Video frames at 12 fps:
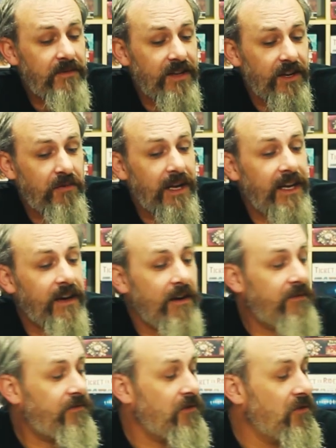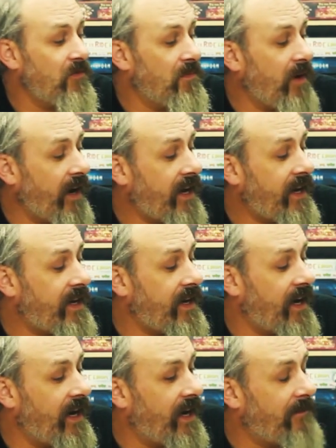was going to quickly go through my
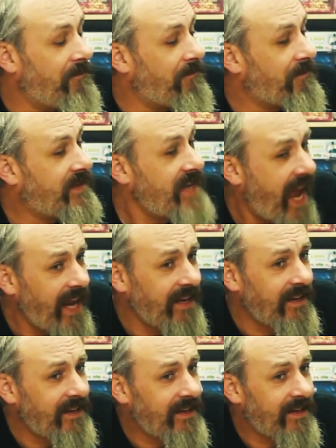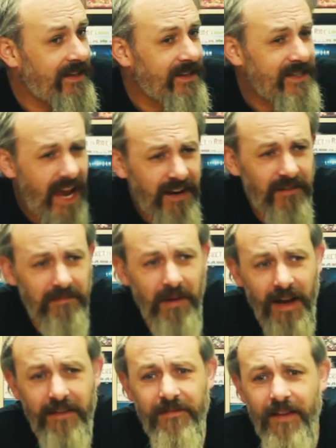um, 10 10 of
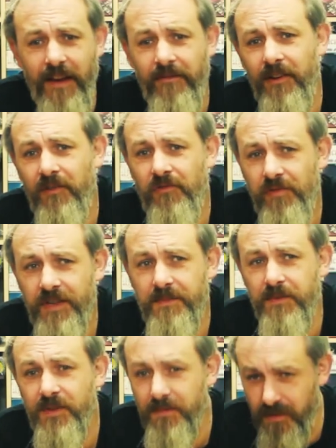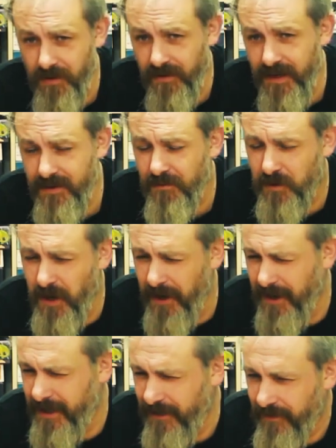my favourite Christmas movies,
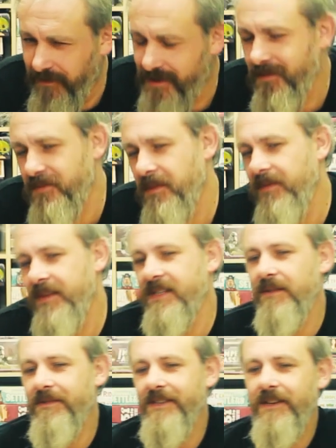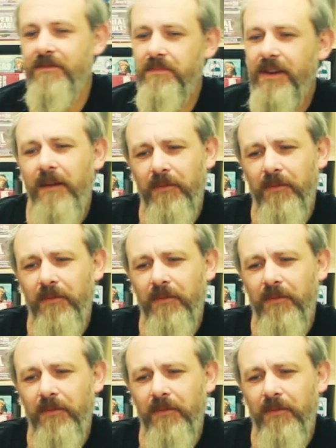alternative Christmas movies, I would say to a point.